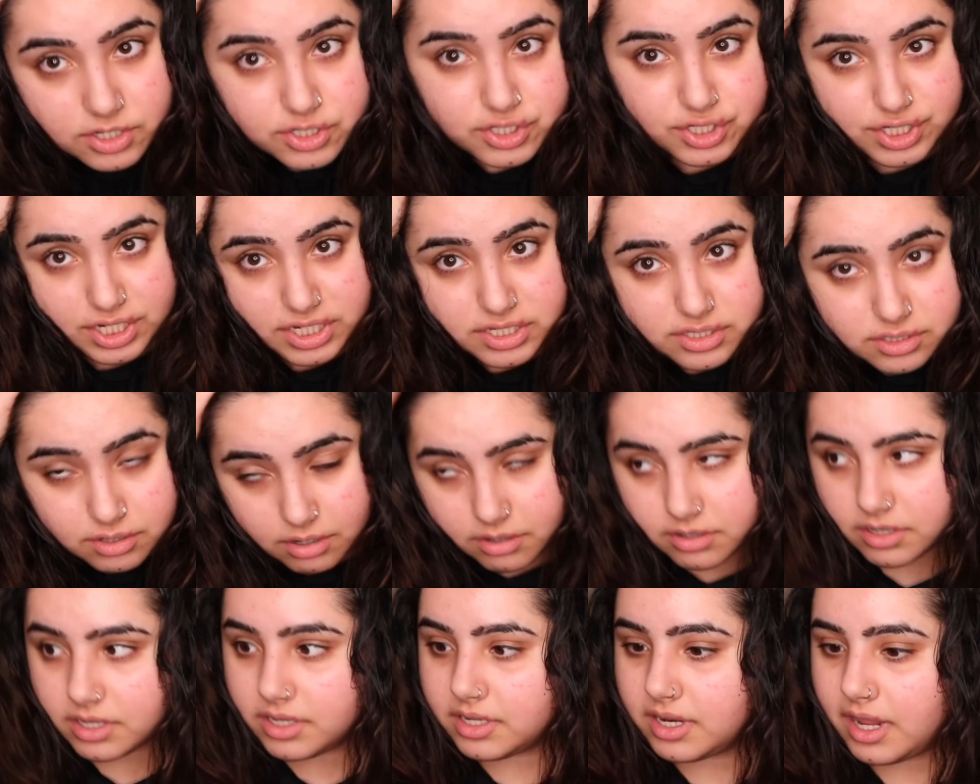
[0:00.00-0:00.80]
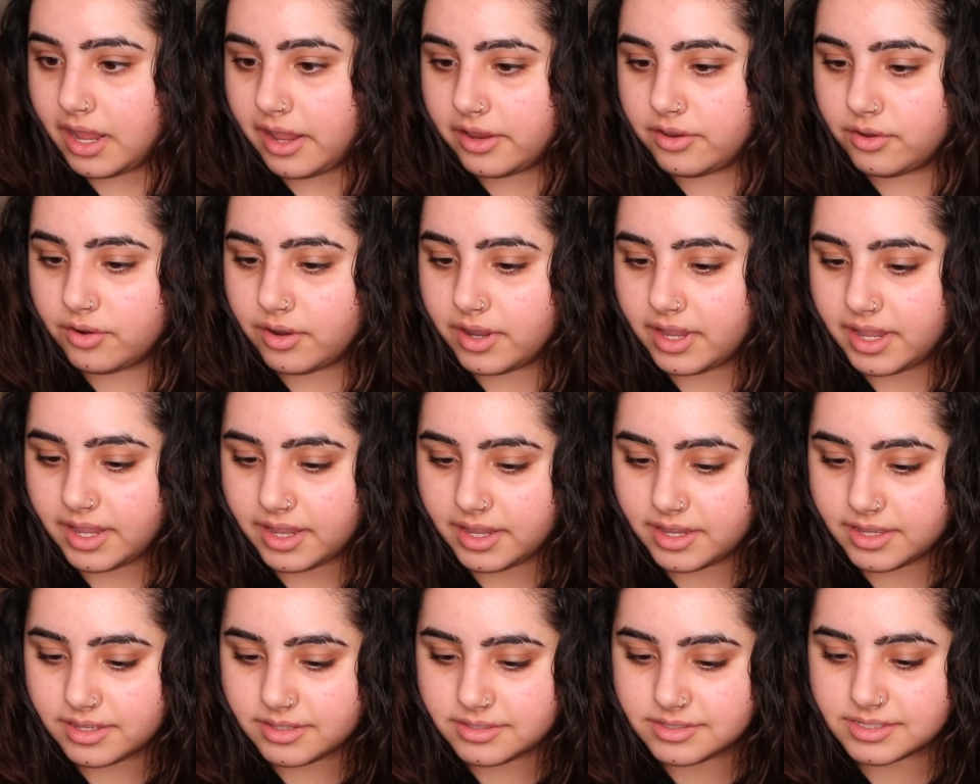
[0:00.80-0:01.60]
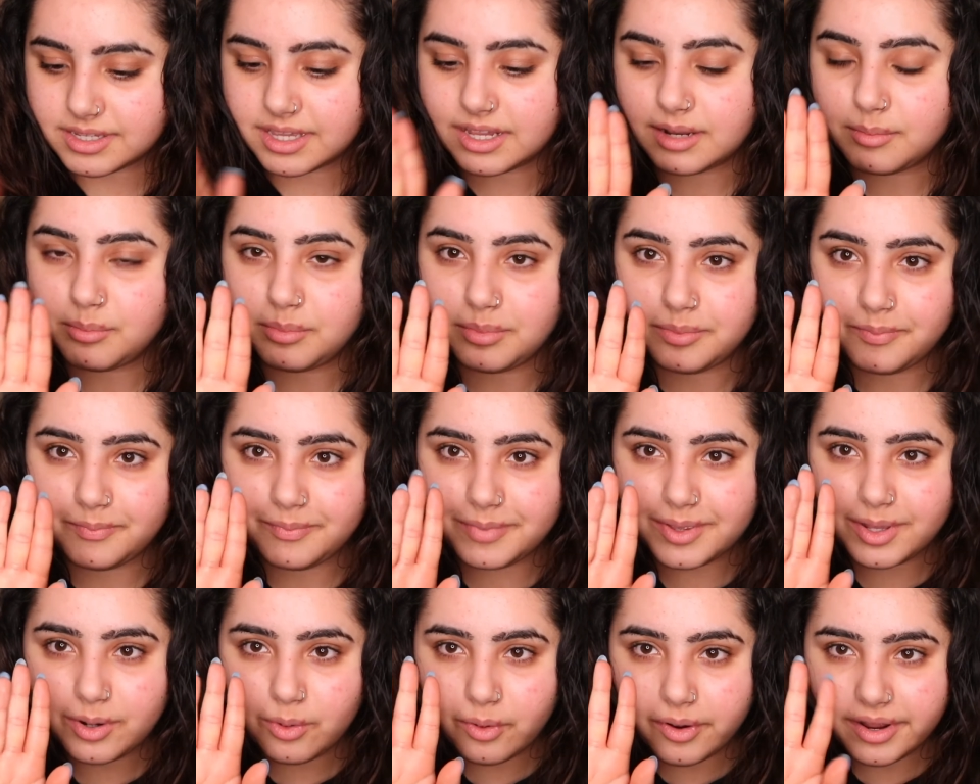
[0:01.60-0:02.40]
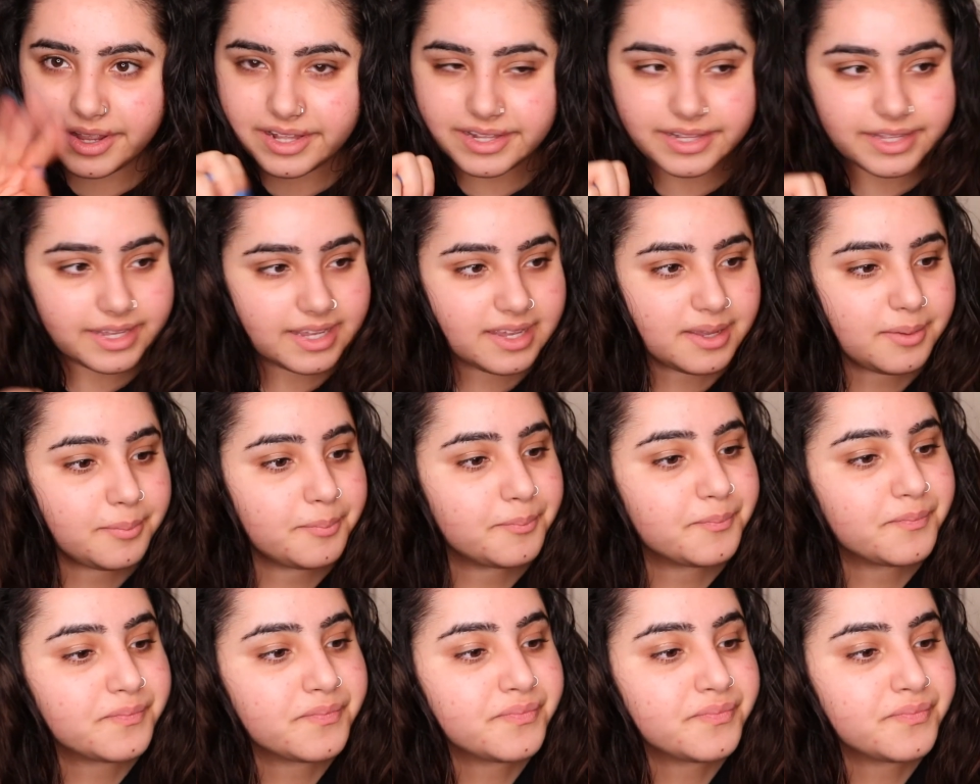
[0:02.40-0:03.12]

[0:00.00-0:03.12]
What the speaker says: just on it and your hands get a bit oily,